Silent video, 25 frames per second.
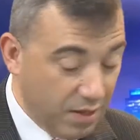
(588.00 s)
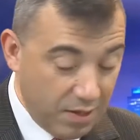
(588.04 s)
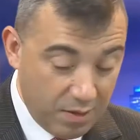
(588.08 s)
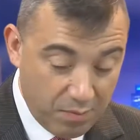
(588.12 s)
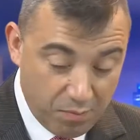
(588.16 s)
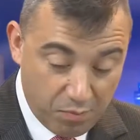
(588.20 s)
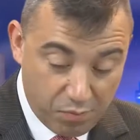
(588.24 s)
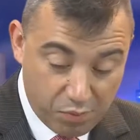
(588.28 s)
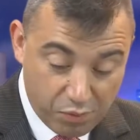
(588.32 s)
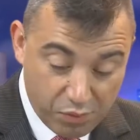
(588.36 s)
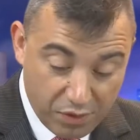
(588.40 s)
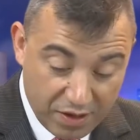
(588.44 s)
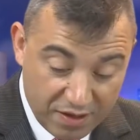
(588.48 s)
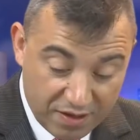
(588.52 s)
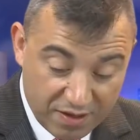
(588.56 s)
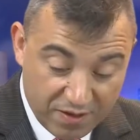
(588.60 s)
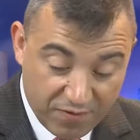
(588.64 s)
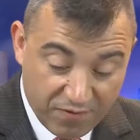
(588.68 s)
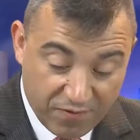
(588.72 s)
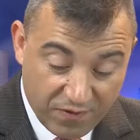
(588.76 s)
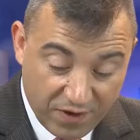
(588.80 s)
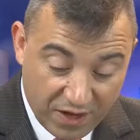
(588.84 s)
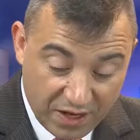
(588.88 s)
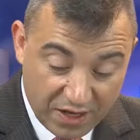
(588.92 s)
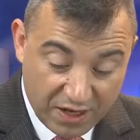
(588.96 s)

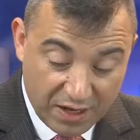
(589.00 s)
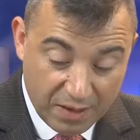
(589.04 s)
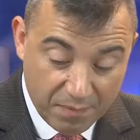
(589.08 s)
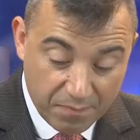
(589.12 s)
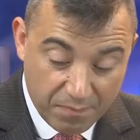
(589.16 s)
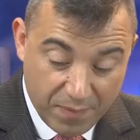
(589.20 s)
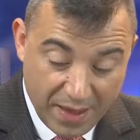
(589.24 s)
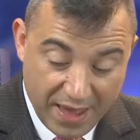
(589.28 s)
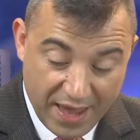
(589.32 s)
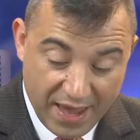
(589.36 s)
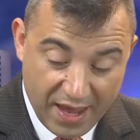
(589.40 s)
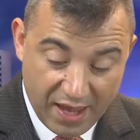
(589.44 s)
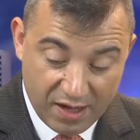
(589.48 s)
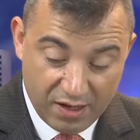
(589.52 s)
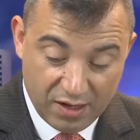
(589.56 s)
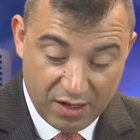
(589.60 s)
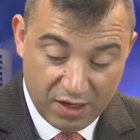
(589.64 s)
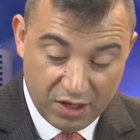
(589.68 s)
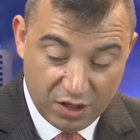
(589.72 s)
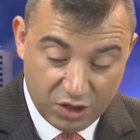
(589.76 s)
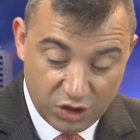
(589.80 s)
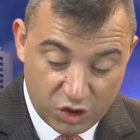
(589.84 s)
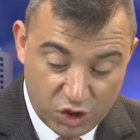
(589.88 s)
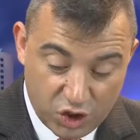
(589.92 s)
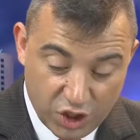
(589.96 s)
breastfeeding
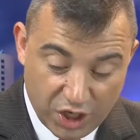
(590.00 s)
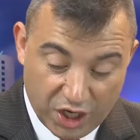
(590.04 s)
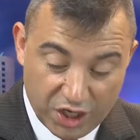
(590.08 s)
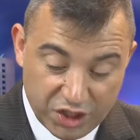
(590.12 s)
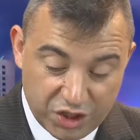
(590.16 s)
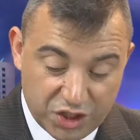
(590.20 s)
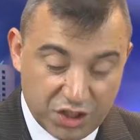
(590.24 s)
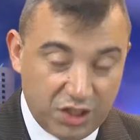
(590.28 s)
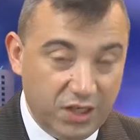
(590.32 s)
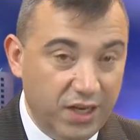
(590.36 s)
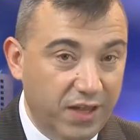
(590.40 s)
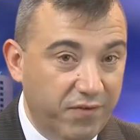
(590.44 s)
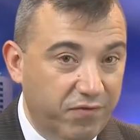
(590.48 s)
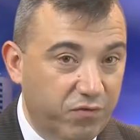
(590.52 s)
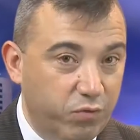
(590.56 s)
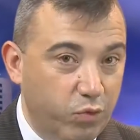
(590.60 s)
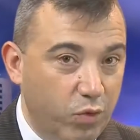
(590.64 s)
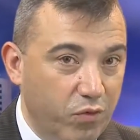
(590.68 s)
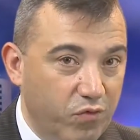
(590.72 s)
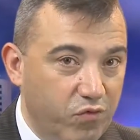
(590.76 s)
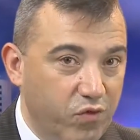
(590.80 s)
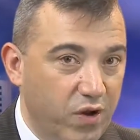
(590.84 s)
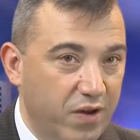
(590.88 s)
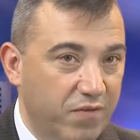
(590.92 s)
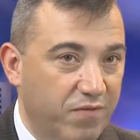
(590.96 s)
ban judge left
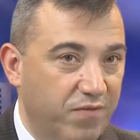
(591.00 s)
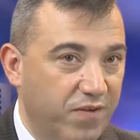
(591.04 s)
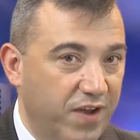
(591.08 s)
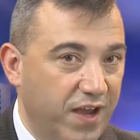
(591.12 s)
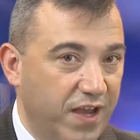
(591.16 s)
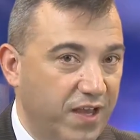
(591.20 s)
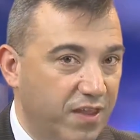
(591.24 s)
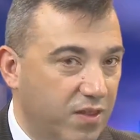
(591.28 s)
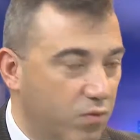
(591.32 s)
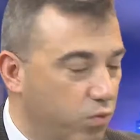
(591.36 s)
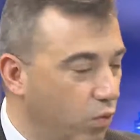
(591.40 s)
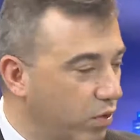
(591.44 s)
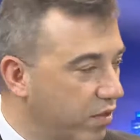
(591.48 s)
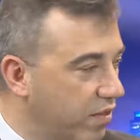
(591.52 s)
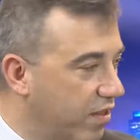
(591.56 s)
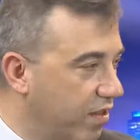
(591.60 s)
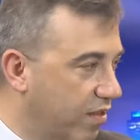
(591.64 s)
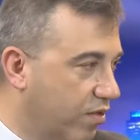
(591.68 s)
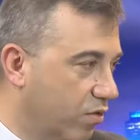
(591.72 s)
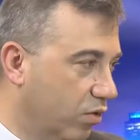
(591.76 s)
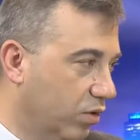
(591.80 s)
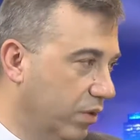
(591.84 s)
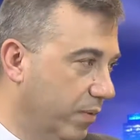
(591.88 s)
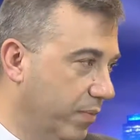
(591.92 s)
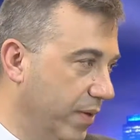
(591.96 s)
with red face. What's
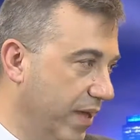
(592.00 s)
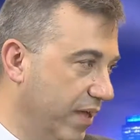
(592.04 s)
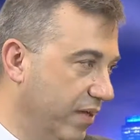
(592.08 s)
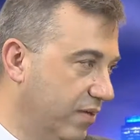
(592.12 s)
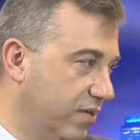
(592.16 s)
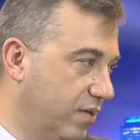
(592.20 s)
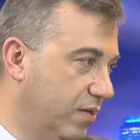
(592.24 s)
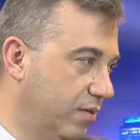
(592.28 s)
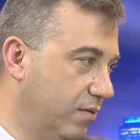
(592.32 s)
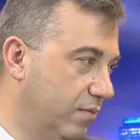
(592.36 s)
this all about?